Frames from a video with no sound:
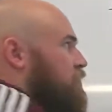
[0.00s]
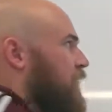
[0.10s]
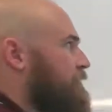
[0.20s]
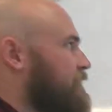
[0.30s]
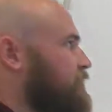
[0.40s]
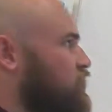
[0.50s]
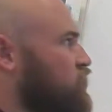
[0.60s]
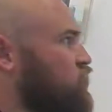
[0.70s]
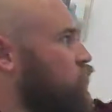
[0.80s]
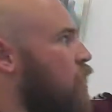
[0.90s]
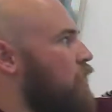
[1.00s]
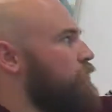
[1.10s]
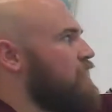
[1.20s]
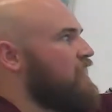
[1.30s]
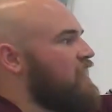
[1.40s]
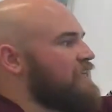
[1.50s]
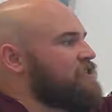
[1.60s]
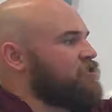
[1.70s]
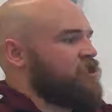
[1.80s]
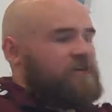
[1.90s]
you're having to swap a
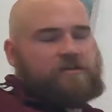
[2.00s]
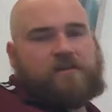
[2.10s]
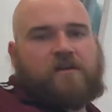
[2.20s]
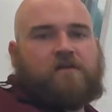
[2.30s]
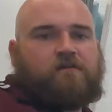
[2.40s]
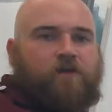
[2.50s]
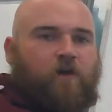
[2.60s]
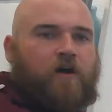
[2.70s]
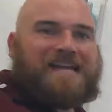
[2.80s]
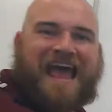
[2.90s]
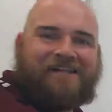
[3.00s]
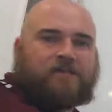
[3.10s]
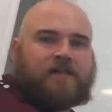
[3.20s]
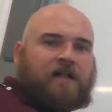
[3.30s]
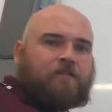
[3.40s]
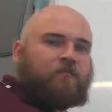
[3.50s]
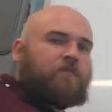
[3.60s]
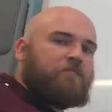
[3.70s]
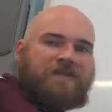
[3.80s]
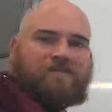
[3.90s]
hydrogen for an alkyl
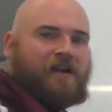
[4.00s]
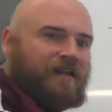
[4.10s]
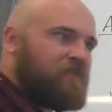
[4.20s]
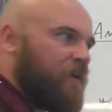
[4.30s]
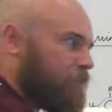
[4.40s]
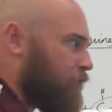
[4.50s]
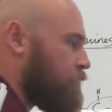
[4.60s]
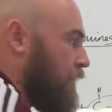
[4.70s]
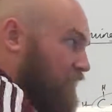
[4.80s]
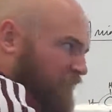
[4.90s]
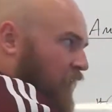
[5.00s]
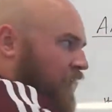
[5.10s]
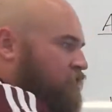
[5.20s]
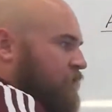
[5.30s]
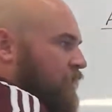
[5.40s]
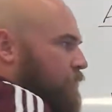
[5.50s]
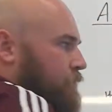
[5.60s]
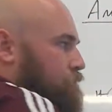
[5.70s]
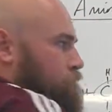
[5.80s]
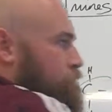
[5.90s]
group, a methyl, ethyl, propyl, a hydrocarbon